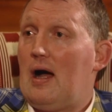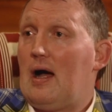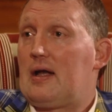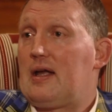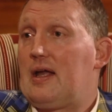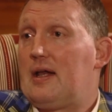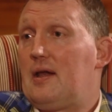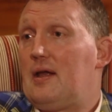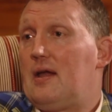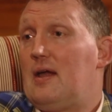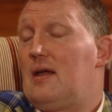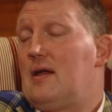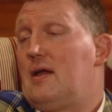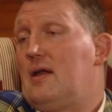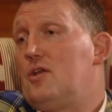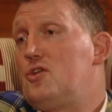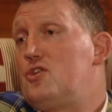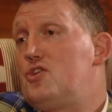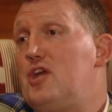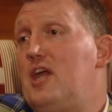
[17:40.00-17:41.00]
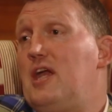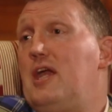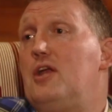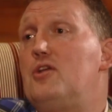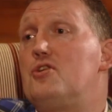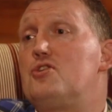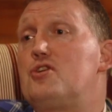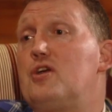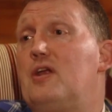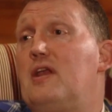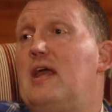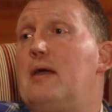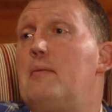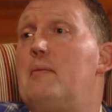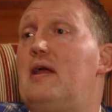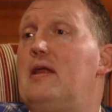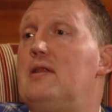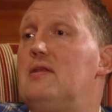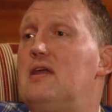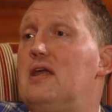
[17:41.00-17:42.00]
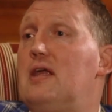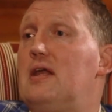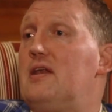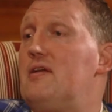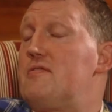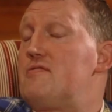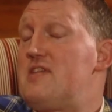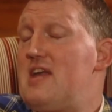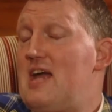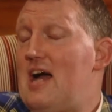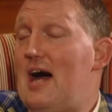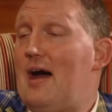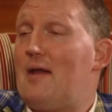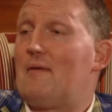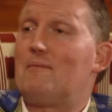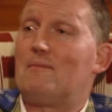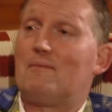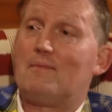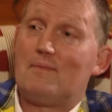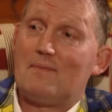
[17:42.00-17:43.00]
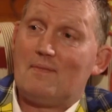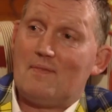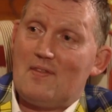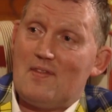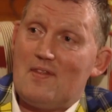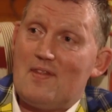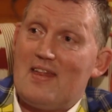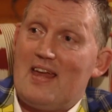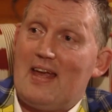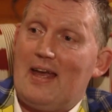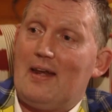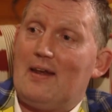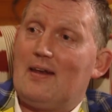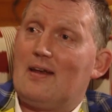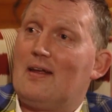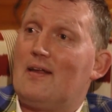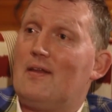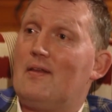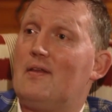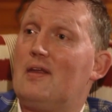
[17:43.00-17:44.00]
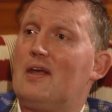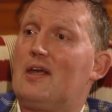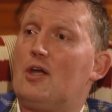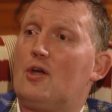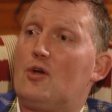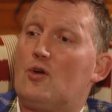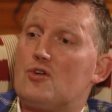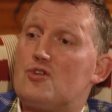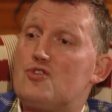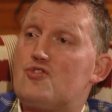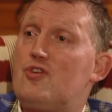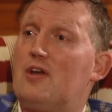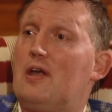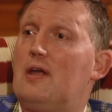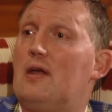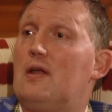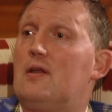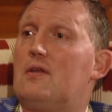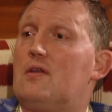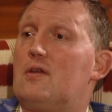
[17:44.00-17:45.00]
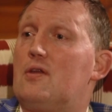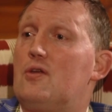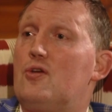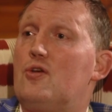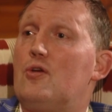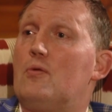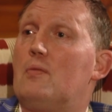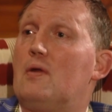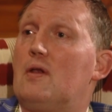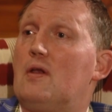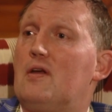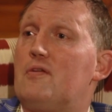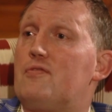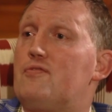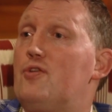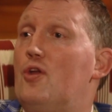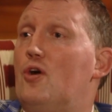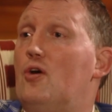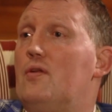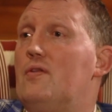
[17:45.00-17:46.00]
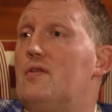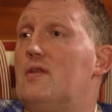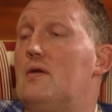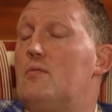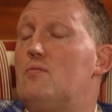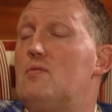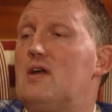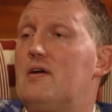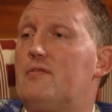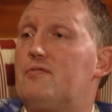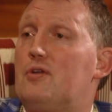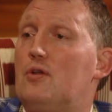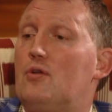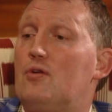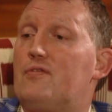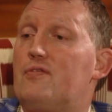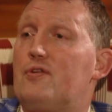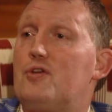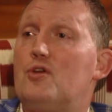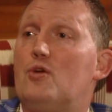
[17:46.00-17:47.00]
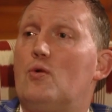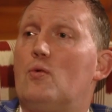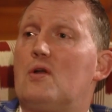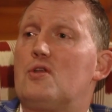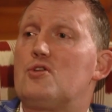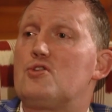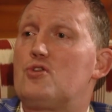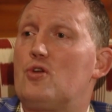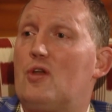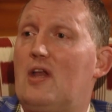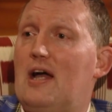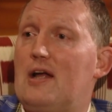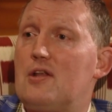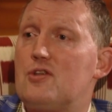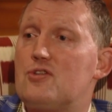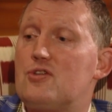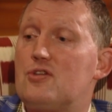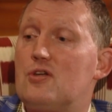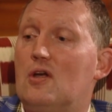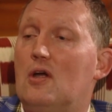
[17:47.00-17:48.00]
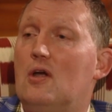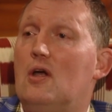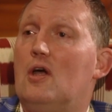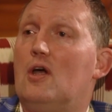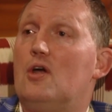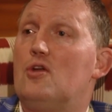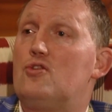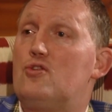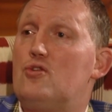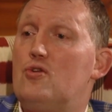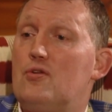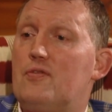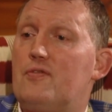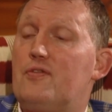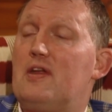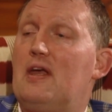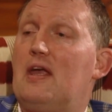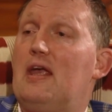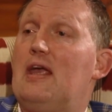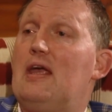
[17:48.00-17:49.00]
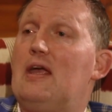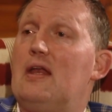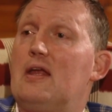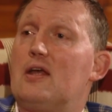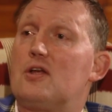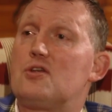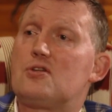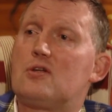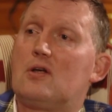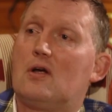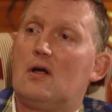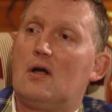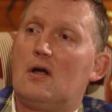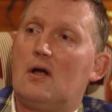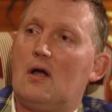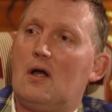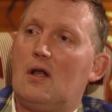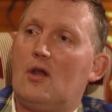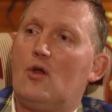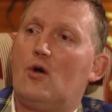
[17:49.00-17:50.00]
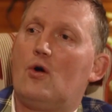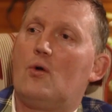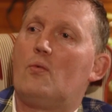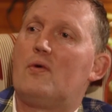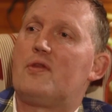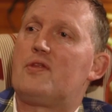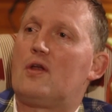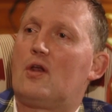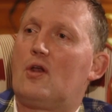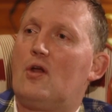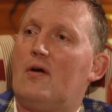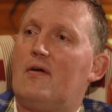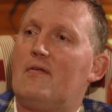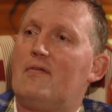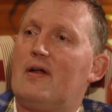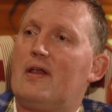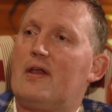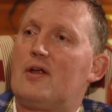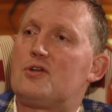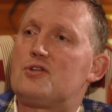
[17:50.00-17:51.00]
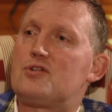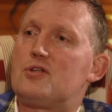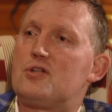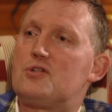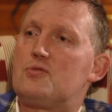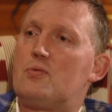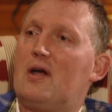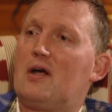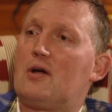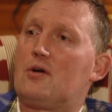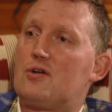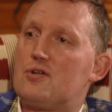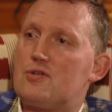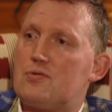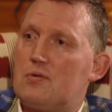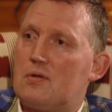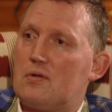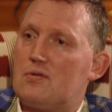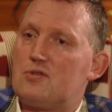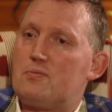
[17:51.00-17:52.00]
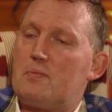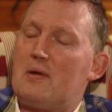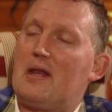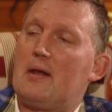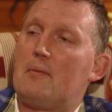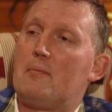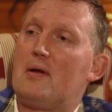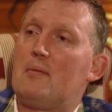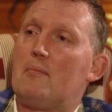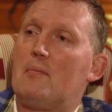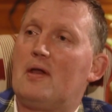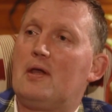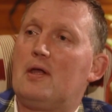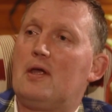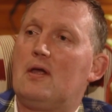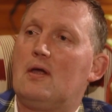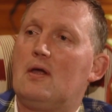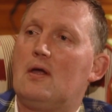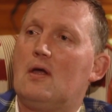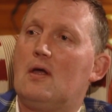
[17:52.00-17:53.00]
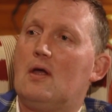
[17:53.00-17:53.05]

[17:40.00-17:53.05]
kind of change in MND, and if they are, then they can go straight into the human. If not, then we have to look for new ones. So that's two of the areas, along with a lot of others as well, because we've spent a bit of money